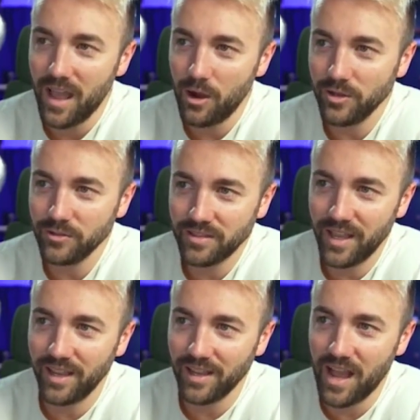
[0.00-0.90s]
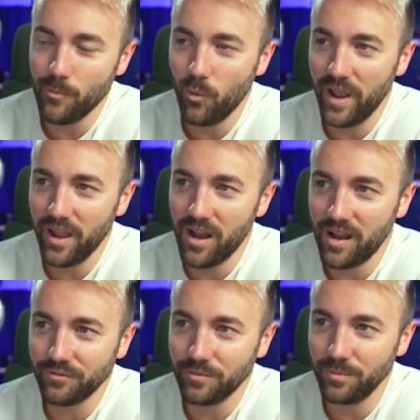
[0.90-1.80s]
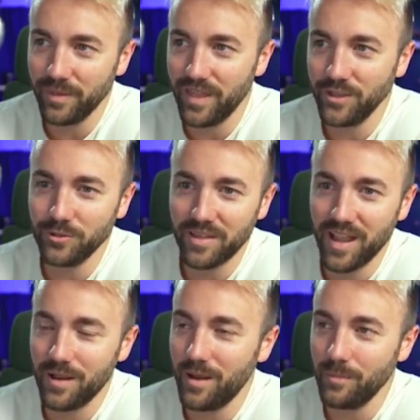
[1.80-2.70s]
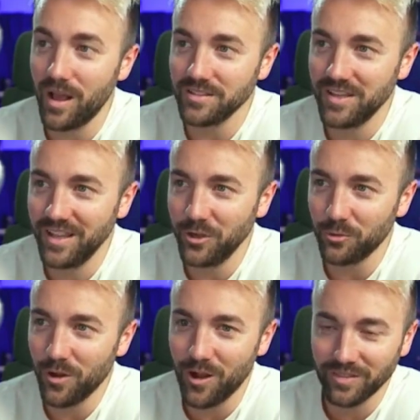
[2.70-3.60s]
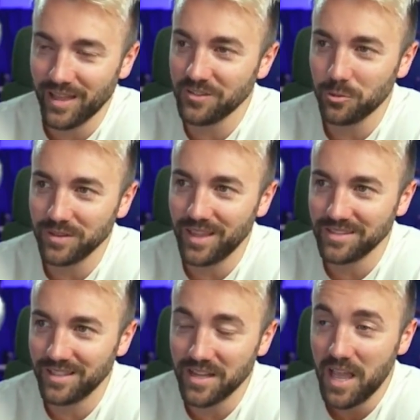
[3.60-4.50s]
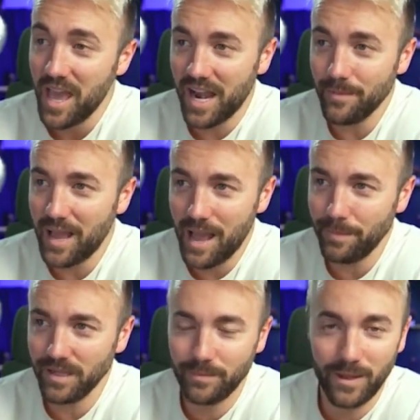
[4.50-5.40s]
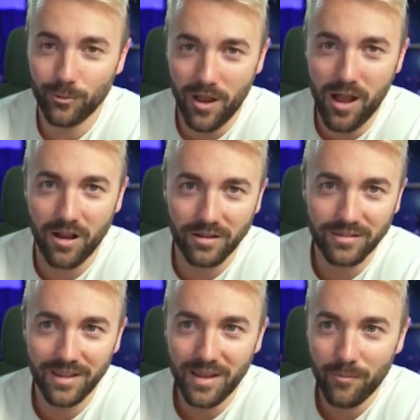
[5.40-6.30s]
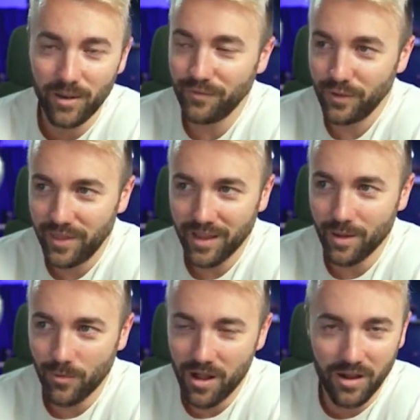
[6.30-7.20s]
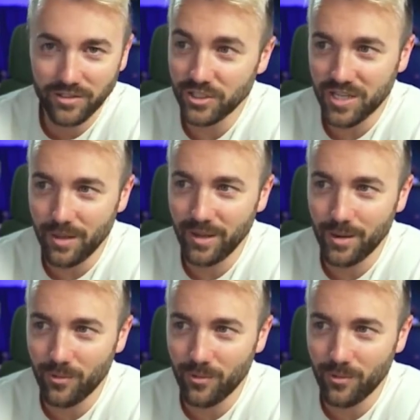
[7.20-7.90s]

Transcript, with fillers: How do you say I'm way off, but then you say I'm not saying you're wrong? That's what that said. And I'm happy to be wrong, but if you think I'm wrong, just tell